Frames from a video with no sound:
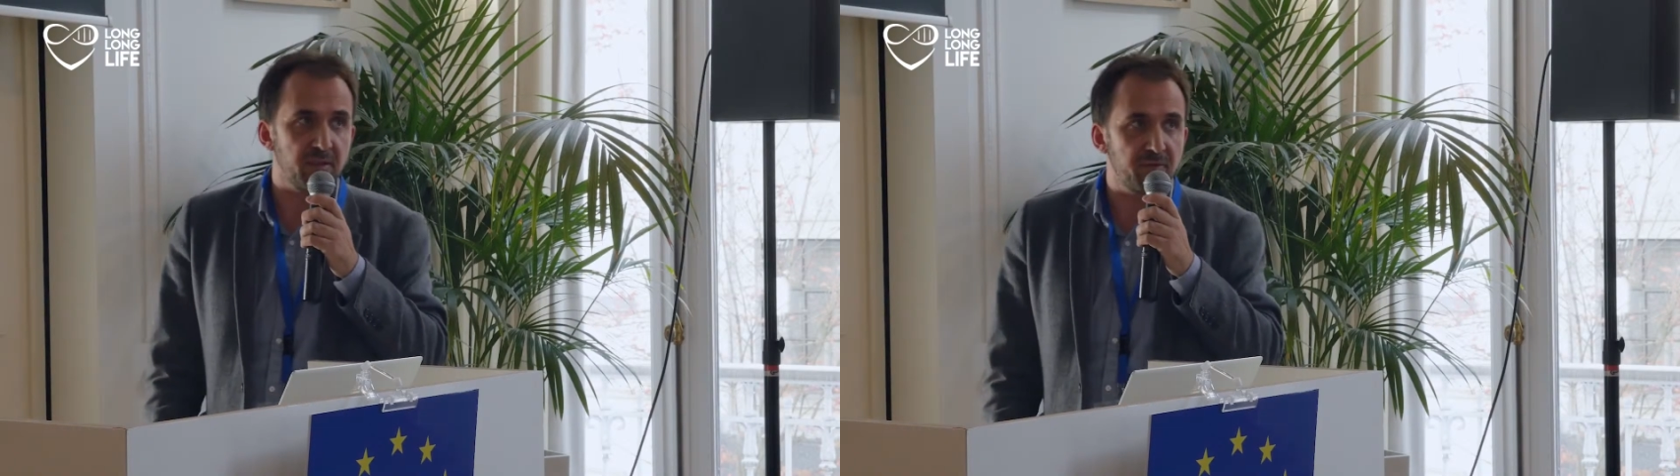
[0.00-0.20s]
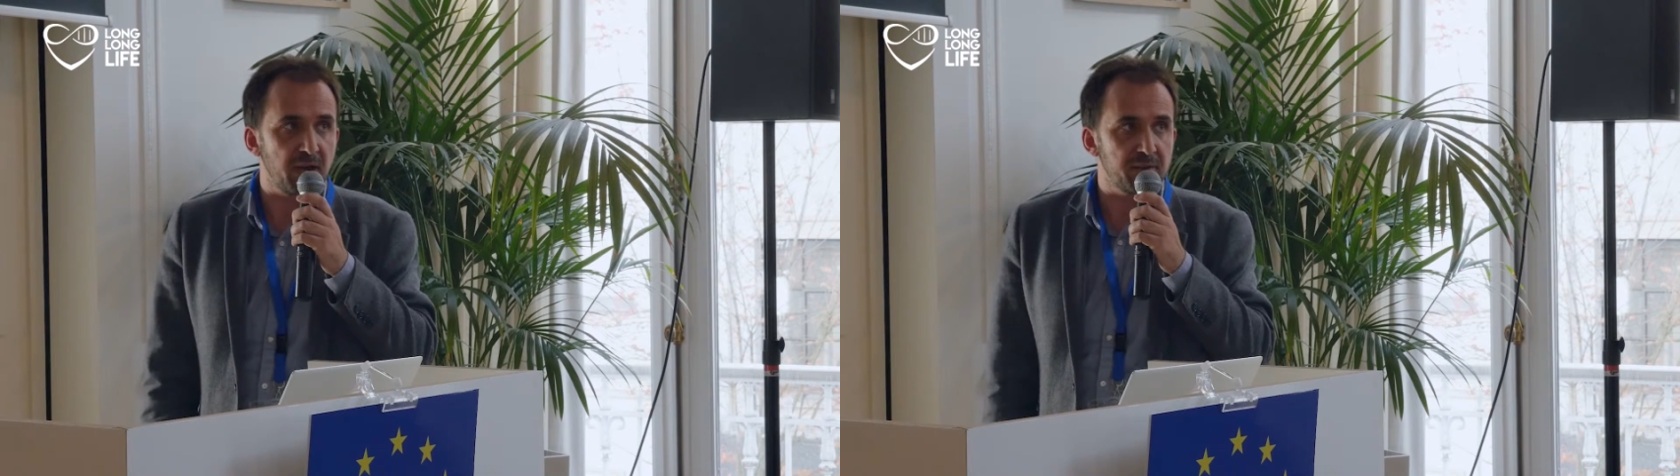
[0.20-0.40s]

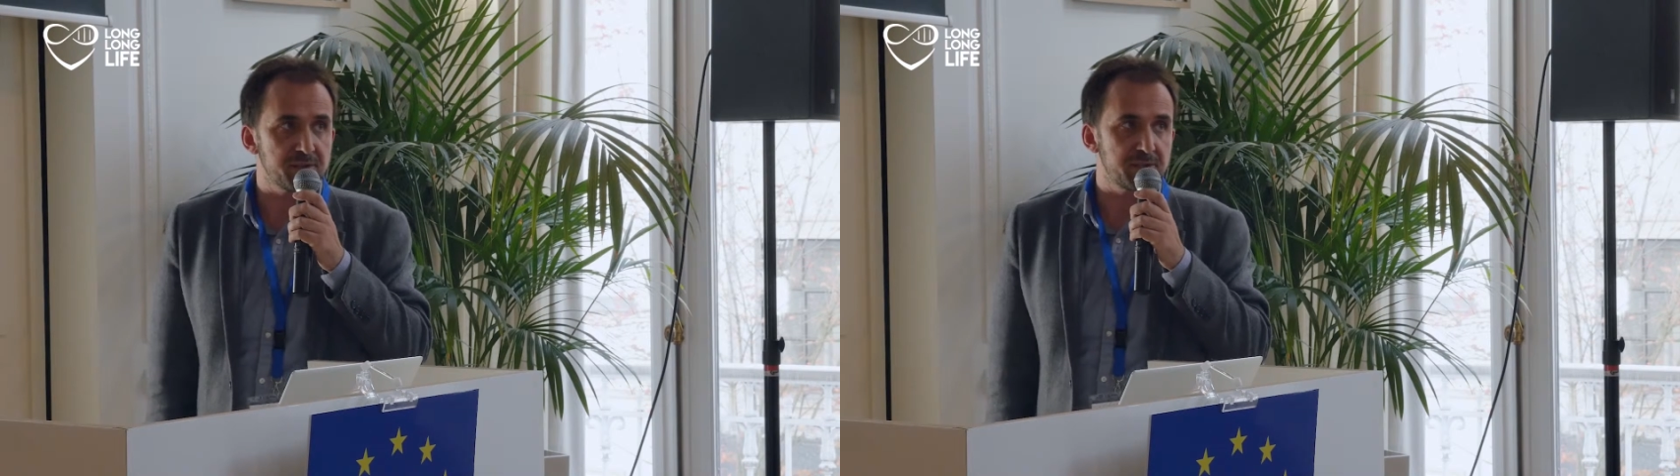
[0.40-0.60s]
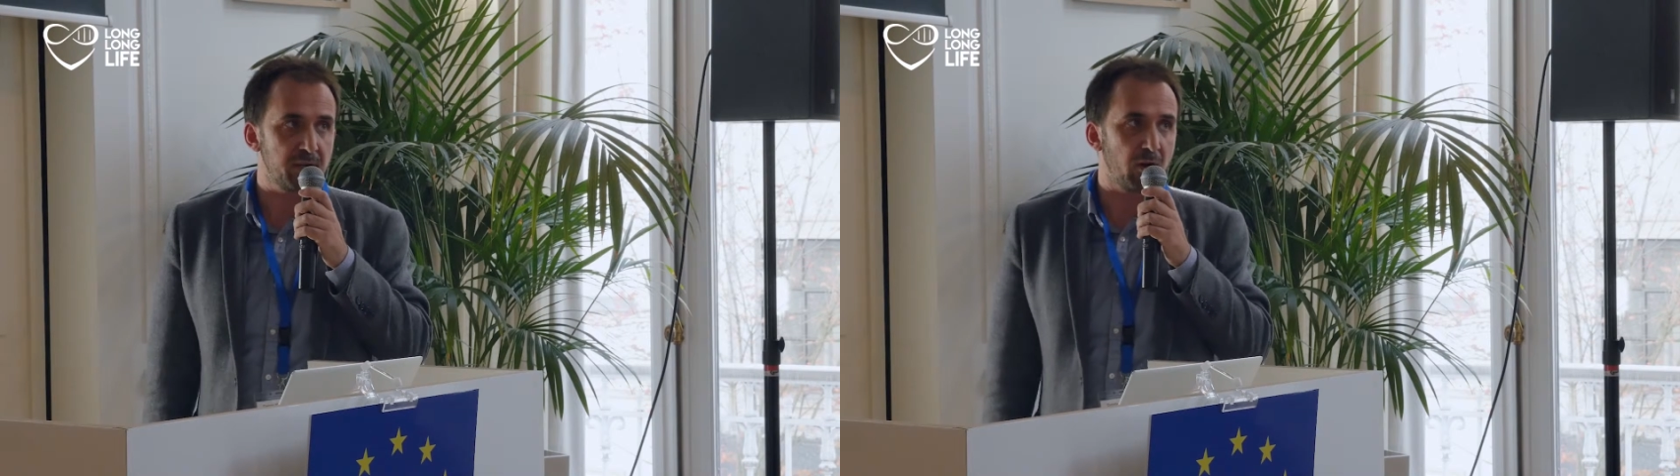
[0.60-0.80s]

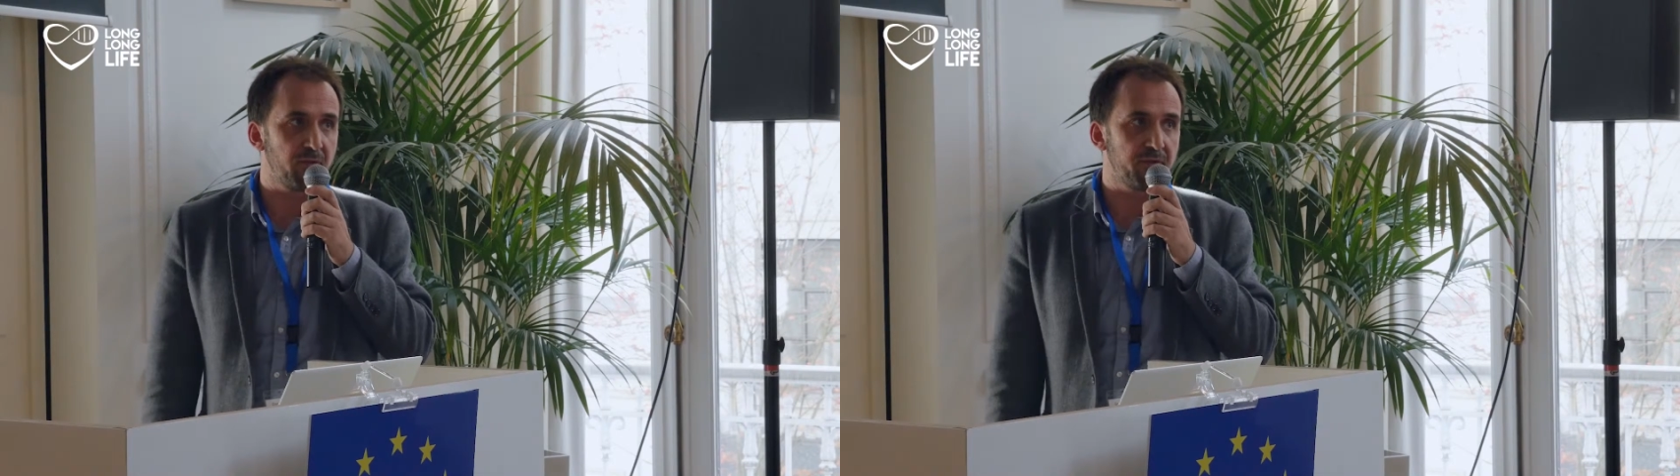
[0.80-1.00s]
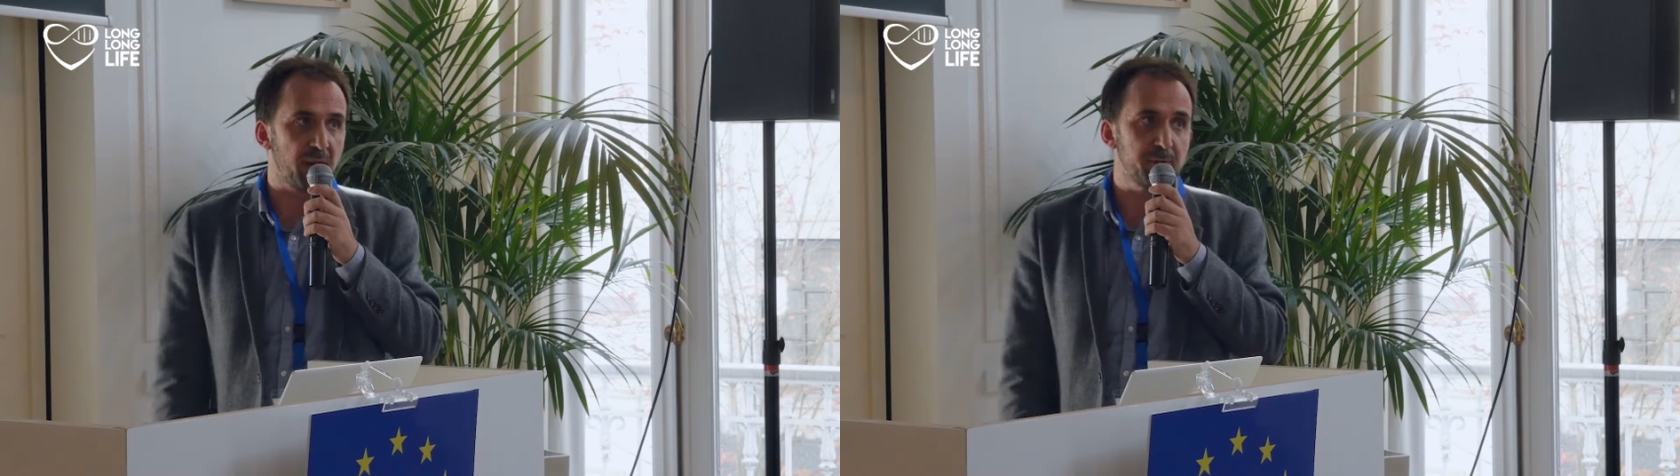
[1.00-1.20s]
effects
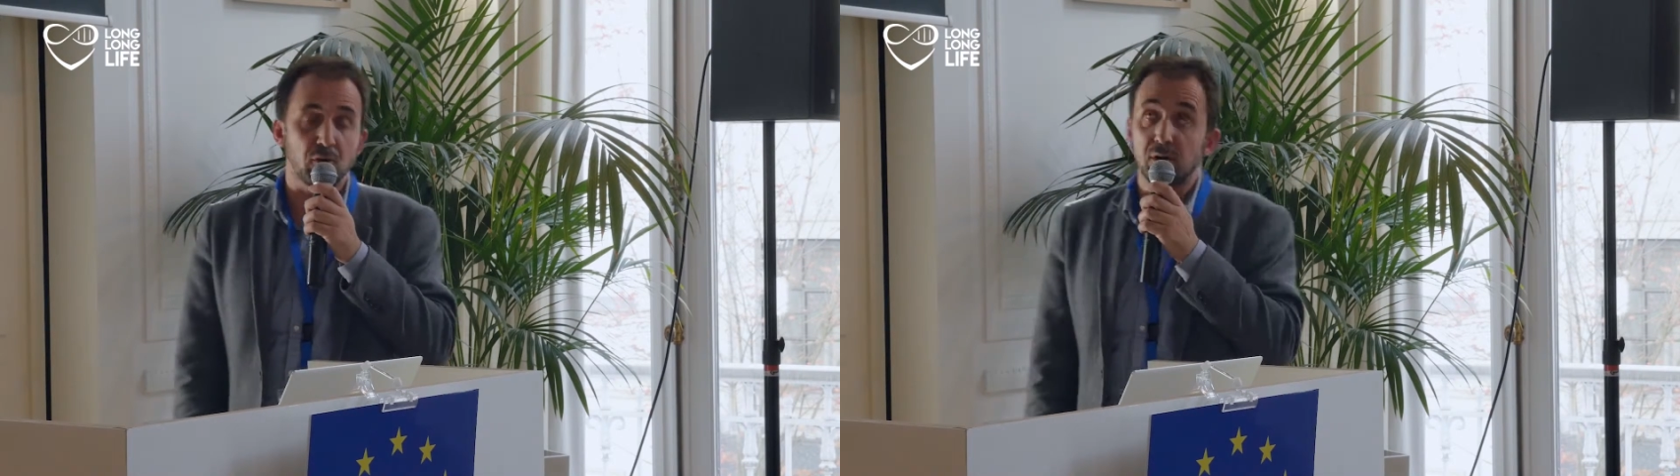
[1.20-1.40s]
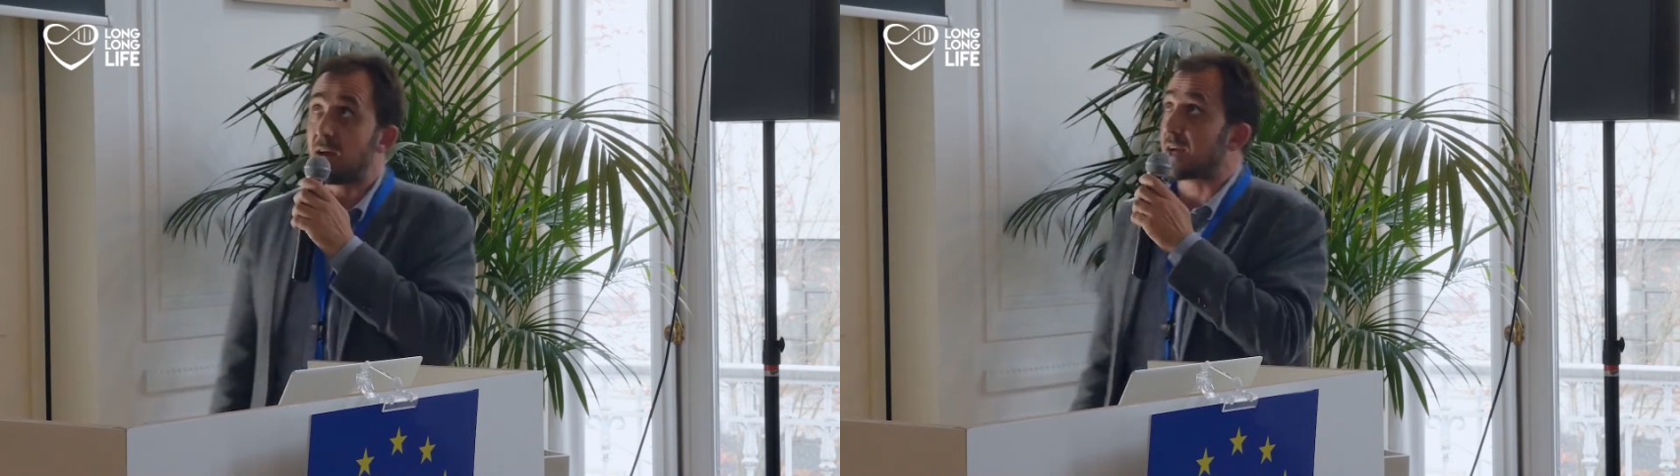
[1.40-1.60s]
of
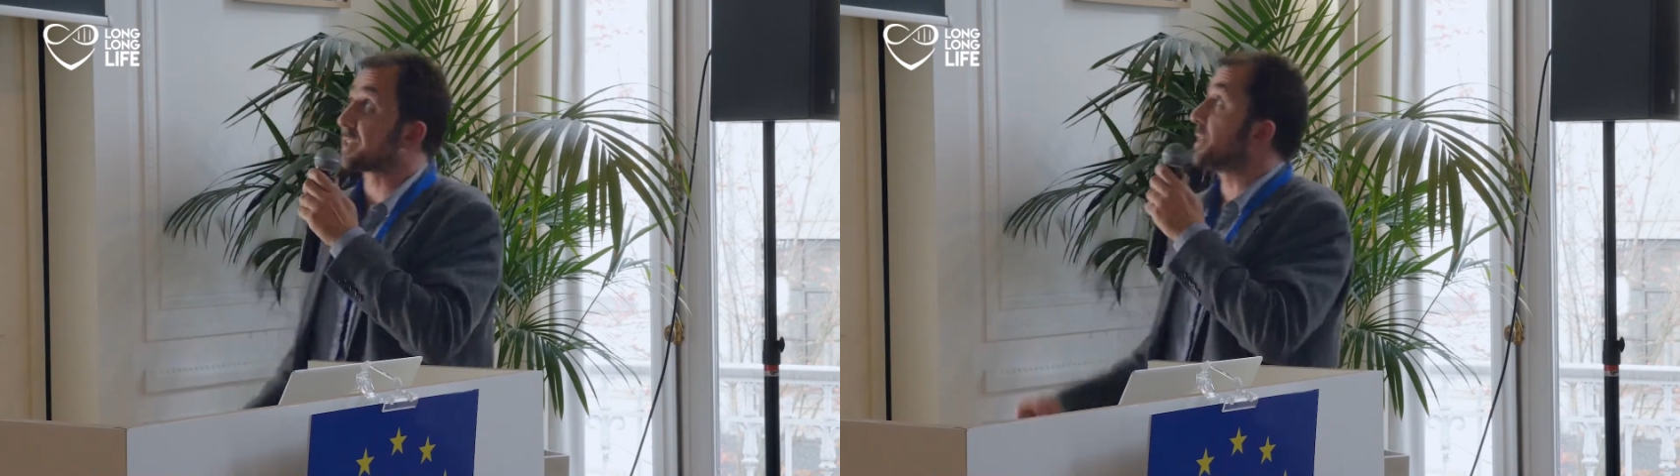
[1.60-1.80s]
Navitoclax,